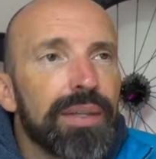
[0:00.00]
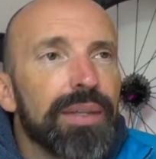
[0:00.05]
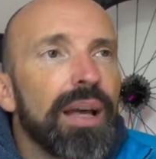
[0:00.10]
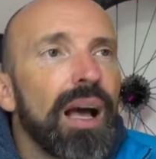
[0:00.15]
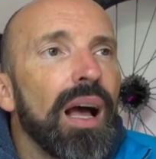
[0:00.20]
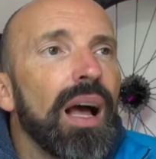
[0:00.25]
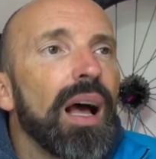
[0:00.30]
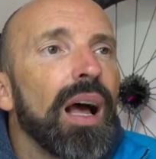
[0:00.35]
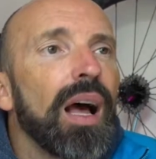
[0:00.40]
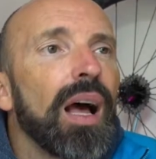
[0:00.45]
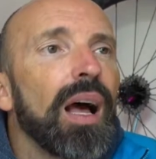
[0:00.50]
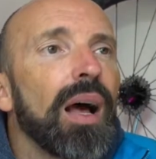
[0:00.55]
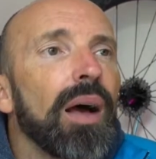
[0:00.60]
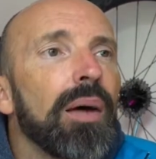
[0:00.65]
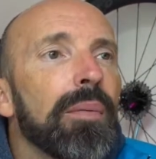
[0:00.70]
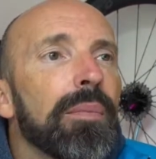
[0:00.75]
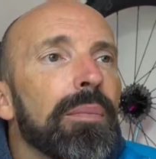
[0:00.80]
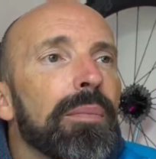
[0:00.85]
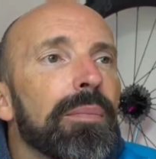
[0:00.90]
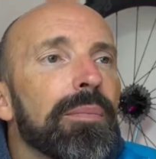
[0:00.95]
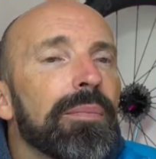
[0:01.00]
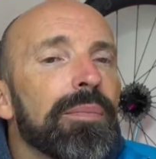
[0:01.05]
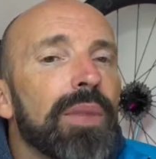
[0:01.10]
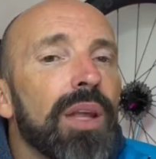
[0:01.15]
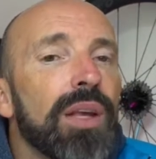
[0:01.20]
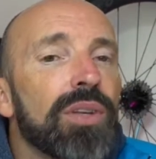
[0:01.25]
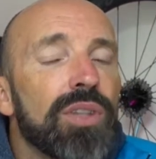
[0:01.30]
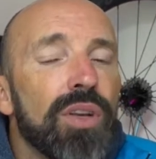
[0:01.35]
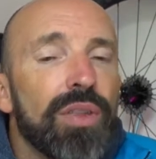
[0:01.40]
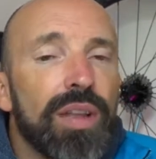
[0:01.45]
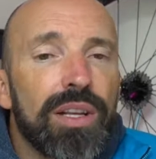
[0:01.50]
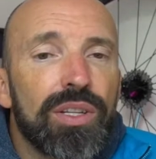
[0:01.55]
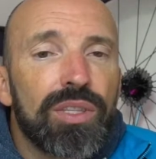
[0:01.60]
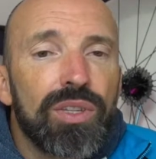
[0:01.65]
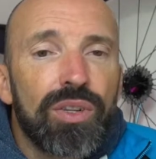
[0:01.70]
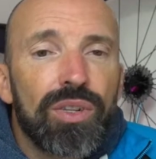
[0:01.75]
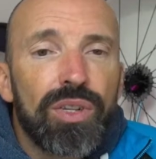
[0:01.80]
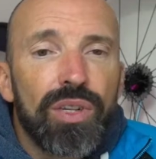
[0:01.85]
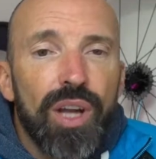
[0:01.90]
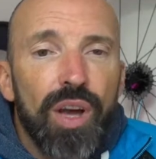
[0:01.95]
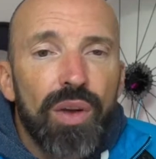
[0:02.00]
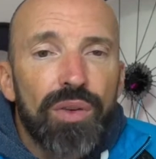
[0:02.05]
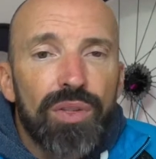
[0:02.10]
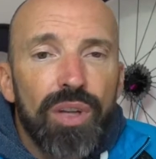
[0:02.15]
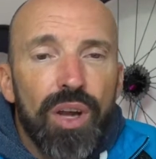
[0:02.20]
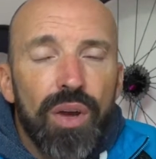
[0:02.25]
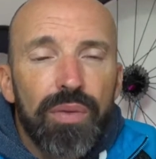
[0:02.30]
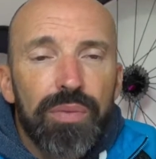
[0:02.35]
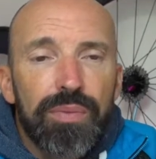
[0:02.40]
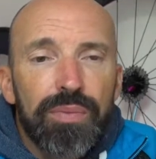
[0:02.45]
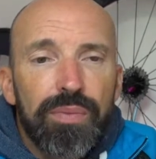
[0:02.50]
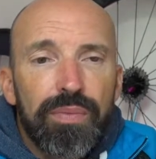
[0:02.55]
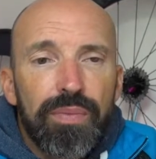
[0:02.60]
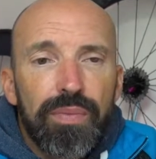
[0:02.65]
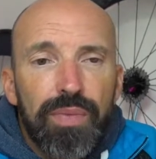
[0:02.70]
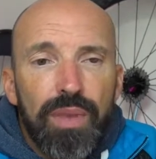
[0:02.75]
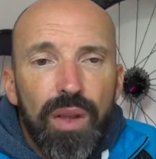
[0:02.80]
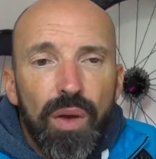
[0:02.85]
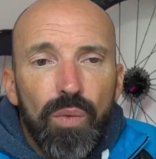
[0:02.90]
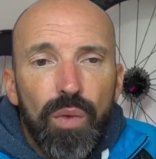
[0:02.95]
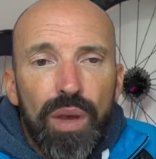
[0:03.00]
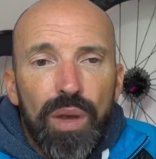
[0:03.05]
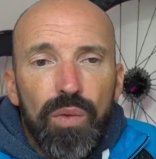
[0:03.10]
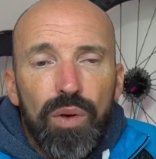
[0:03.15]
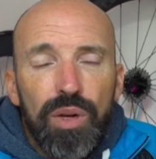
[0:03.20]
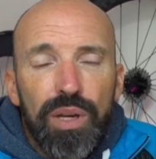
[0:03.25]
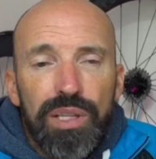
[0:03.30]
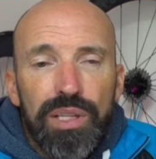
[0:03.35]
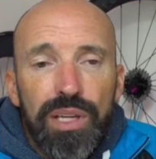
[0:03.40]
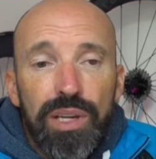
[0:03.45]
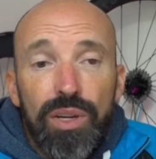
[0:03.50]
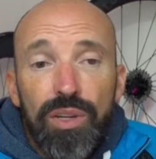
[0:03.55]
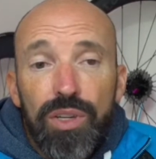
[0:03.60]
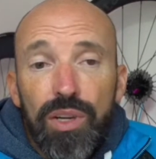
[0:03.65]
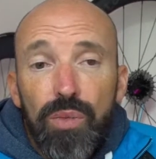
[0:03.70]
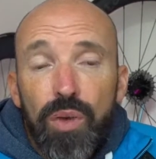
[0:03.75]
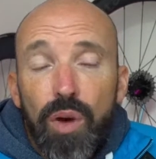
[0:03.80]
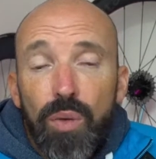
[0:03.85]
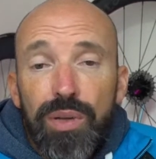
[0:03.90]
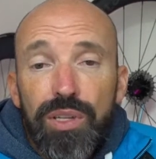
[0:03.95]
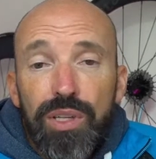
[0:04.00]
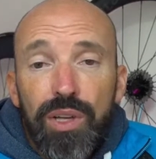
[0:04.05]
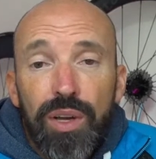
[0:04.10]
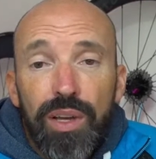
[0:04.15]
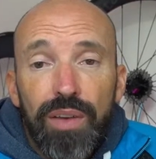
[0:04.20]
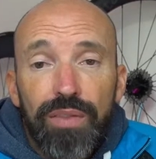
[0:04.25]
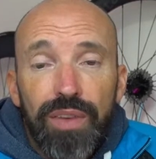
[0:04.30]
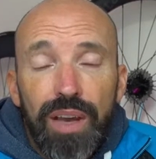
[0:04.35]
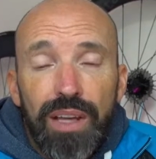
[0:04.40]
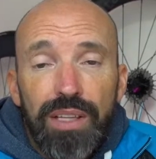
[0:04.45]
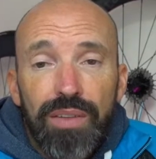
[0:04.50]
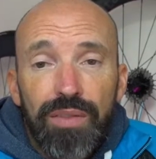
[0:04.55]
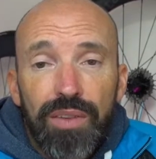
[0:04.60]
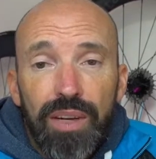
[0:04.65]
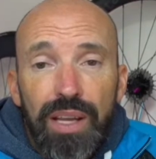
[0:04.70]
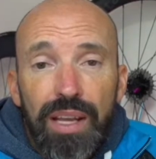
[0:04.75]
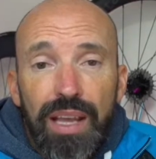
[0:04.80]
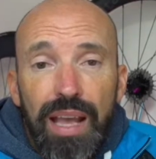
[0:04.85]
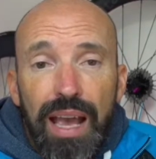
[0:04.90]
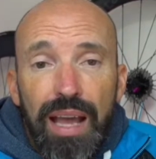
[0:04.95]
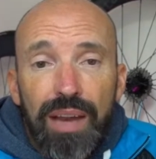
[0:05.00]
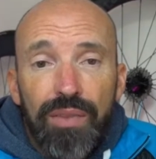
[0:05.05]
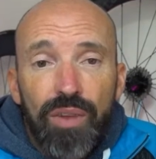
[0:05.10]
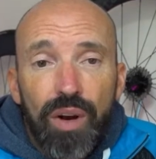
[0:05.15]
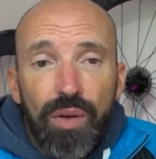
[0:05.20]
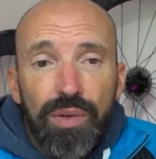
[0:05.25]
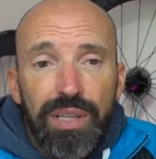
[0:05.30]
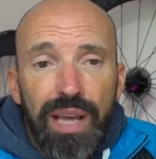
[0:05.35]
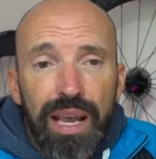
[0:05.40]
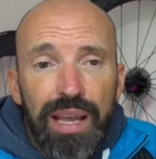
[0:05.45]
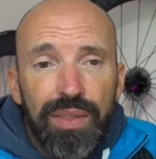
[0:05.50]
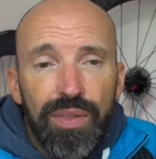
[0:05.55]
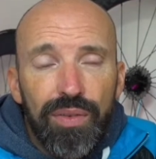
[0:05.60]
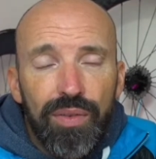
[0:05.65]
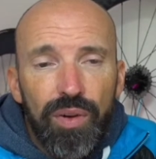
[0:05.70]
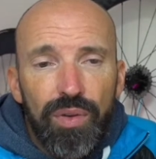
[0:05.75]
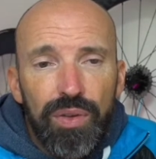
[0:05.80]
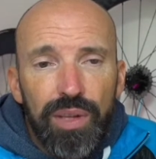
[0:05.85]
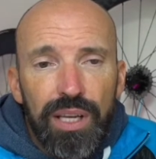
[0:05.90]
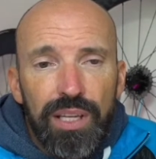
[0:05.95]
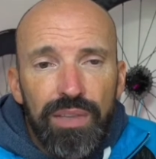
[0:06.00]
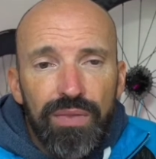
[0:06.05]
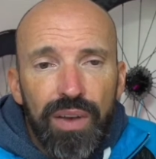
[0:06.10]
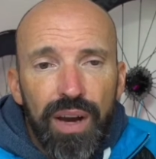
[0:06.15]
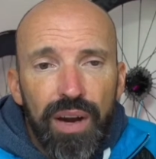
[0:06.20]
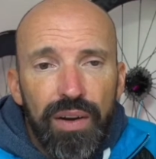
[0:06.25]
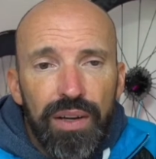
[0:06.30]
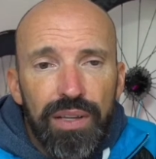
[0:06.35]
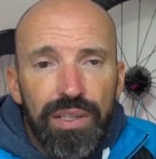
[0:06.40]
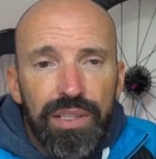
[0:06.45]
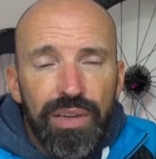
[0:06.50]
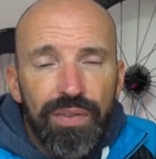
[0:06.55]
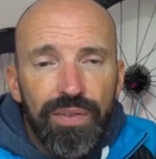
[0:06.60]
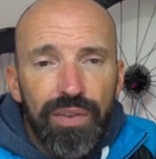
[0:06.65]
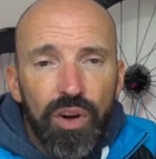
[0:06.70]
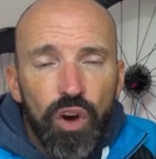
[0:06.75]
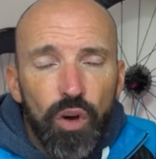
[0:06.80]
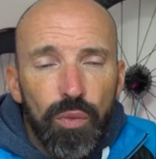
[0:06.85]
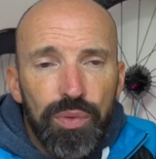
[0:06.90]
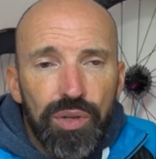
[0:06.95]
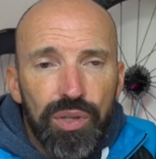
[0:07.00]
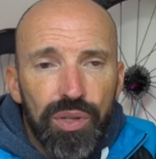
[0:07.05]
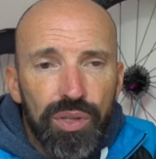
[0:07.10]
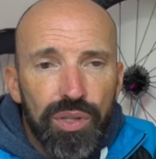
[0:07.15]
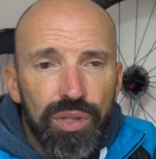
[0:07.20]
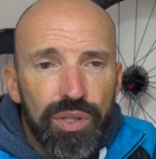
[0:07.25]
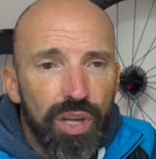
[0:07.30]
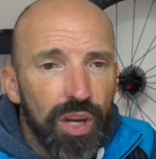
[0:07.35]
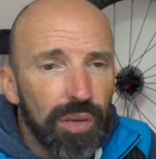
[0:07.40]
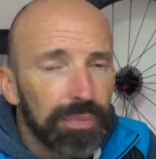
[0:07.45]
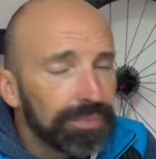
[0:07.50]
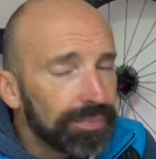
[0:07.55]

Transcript: So that's good to know. So we will continue doing what we're doing effectively and rotate through these various different options. So